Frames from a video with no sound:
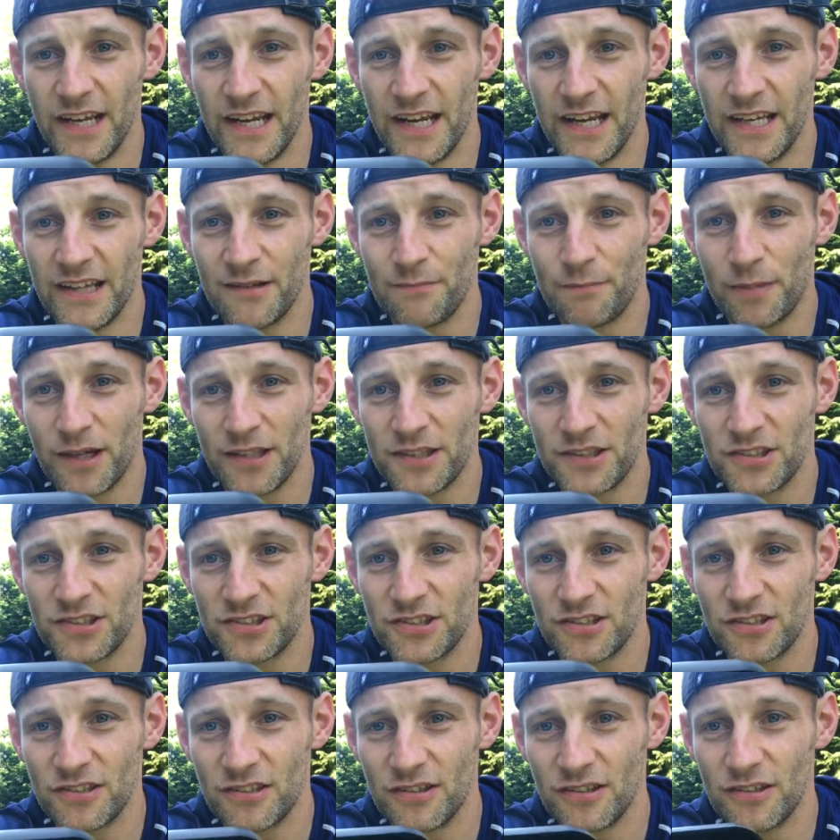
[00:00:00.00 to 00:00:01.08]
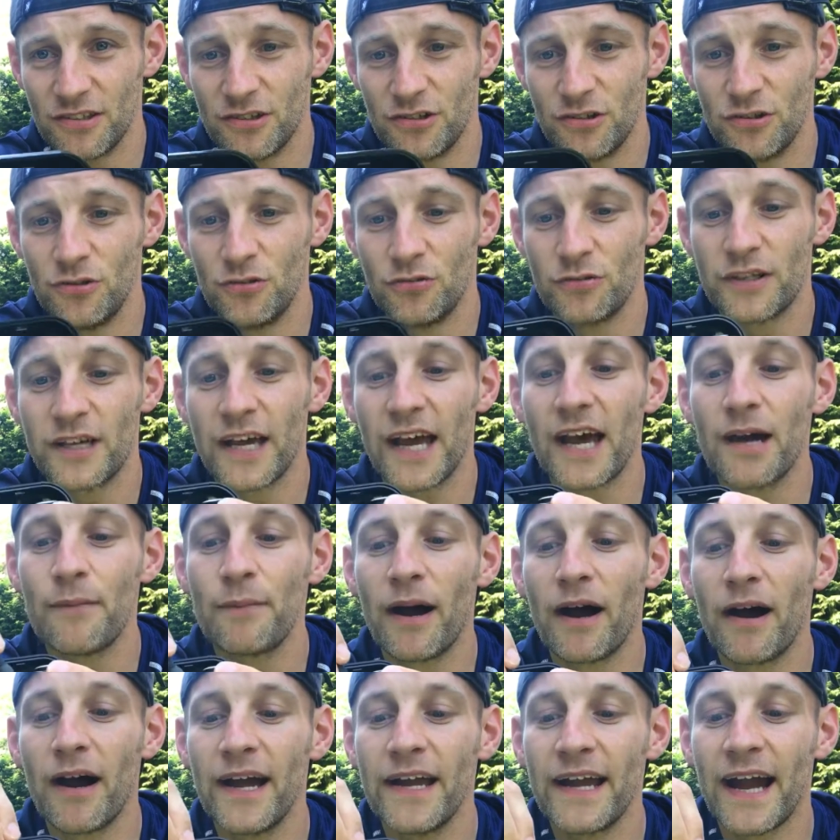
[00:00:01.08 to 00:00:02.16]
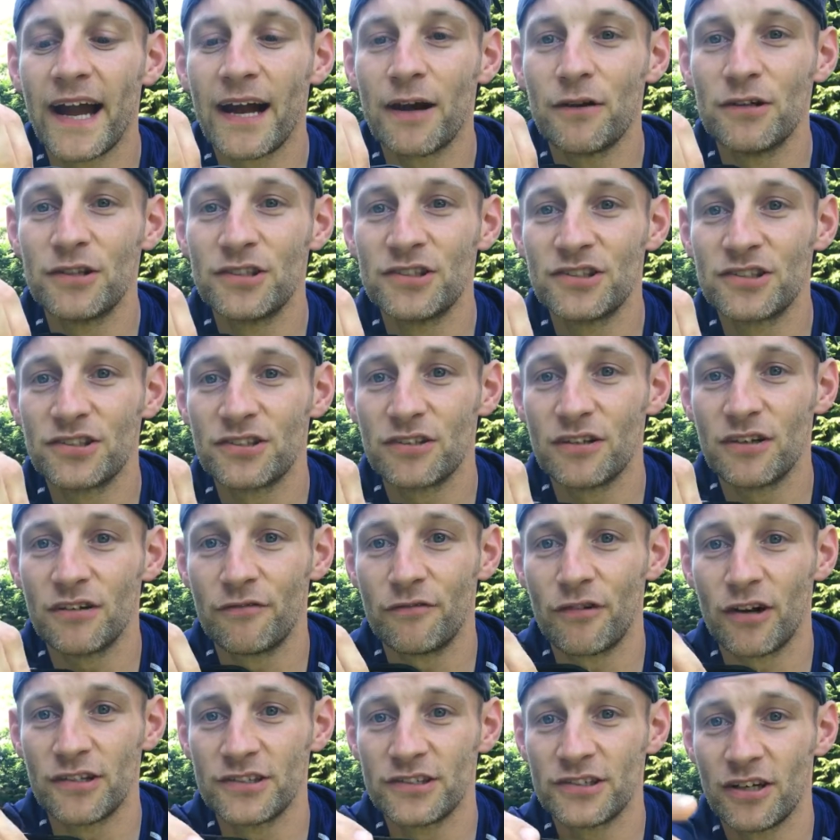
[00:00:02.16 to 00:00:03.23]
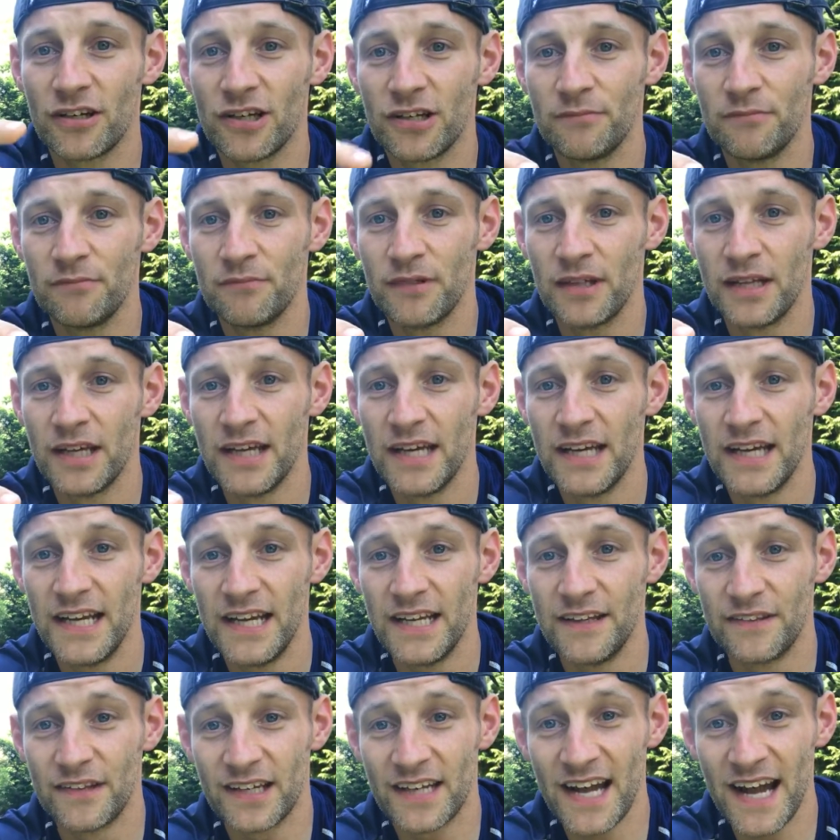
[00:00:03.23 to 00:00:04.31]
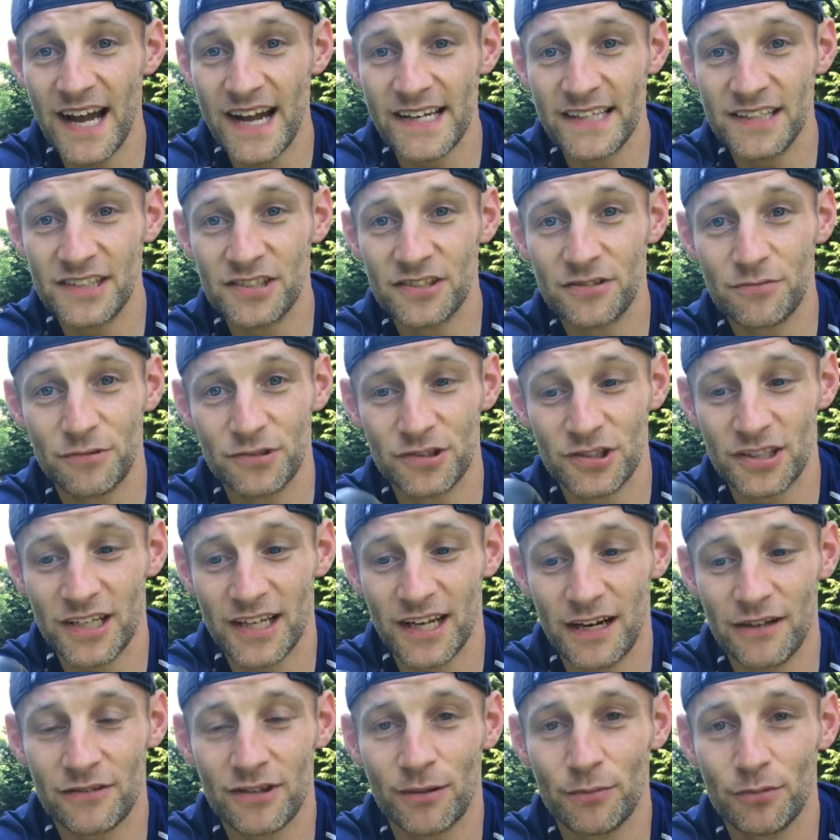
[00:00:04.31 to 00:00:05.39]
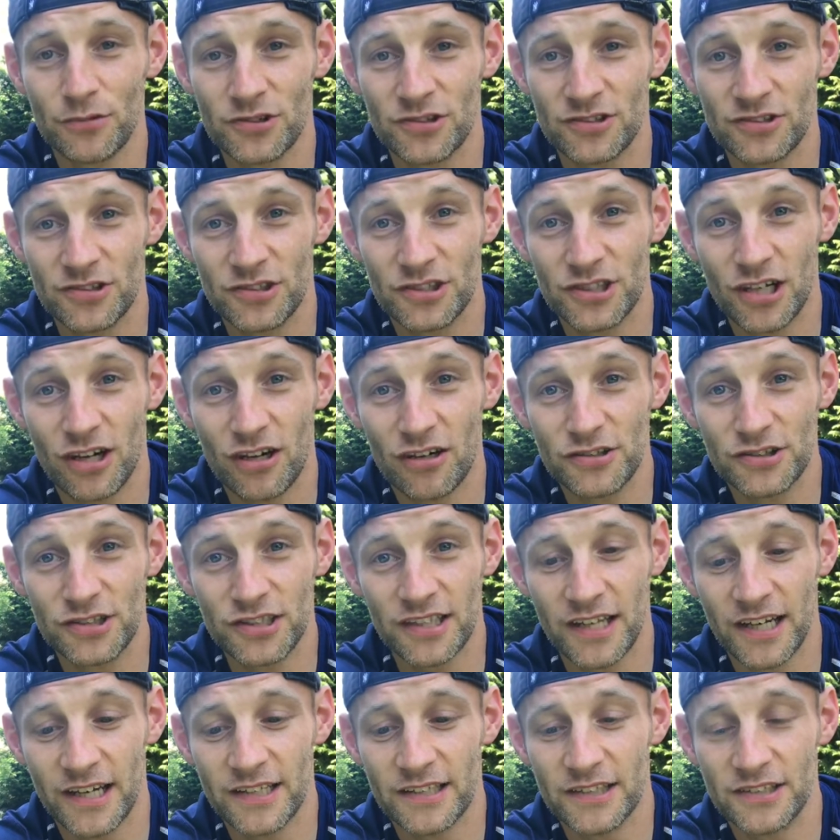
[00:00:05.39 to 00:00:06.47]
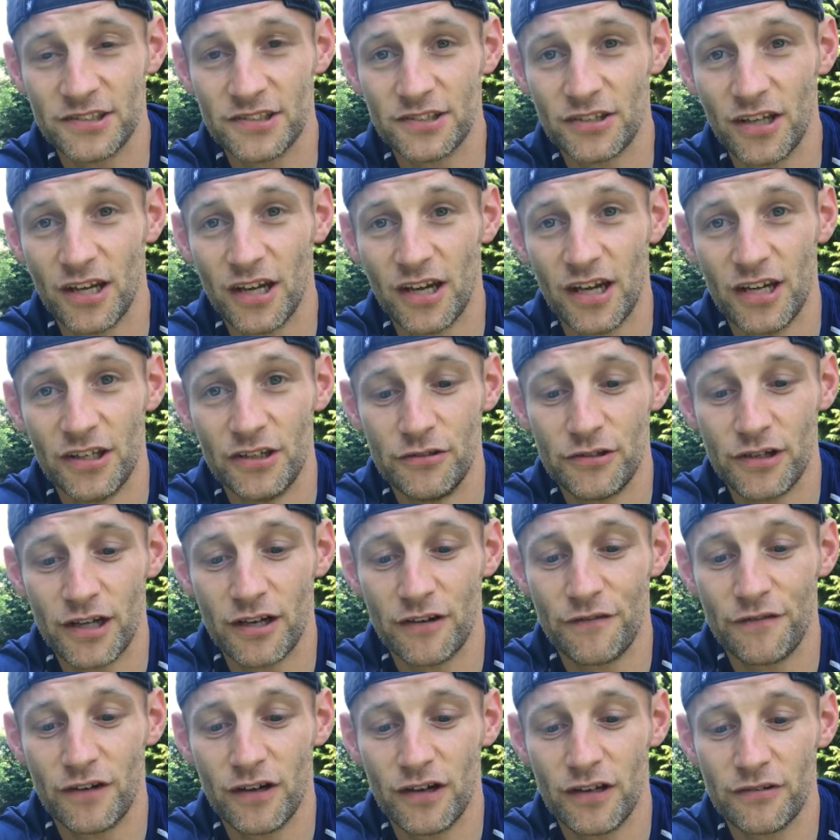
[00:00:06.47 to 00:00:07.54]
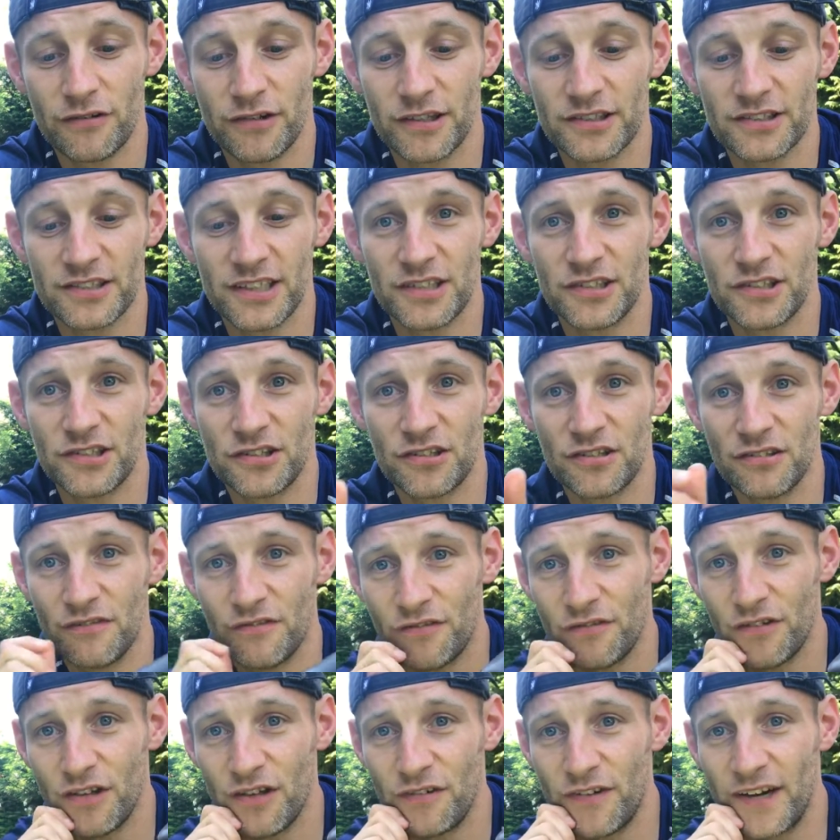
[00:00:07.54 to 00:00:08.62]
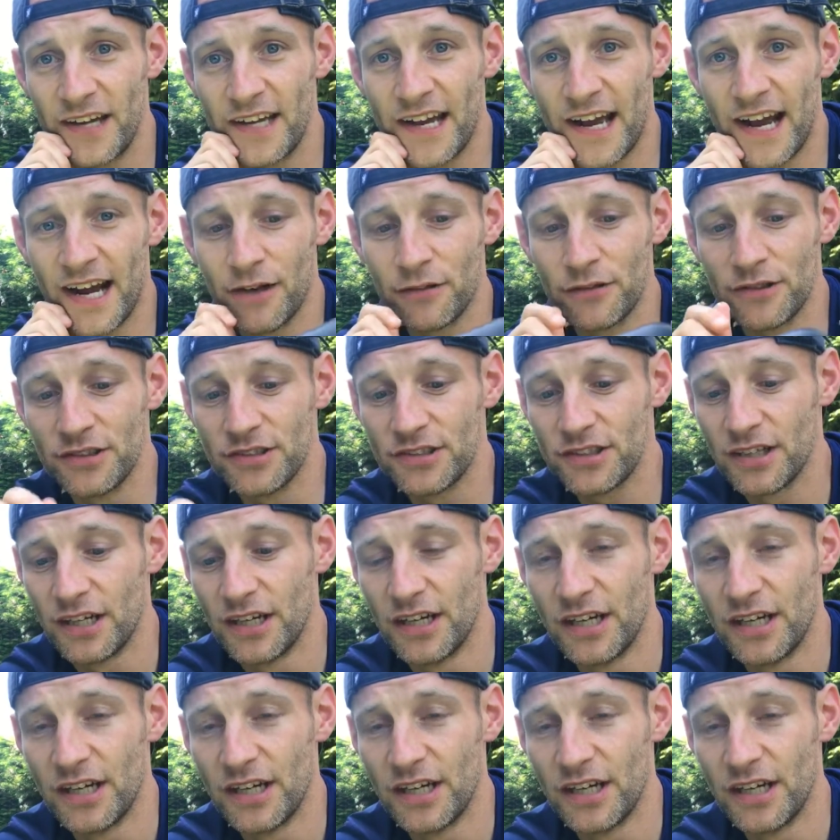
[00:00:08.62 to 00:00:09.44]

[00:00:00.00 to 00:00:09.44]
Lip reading: In the buds, you get about of run time. In the doubles as a charging case, you get a further extension of 8 hours.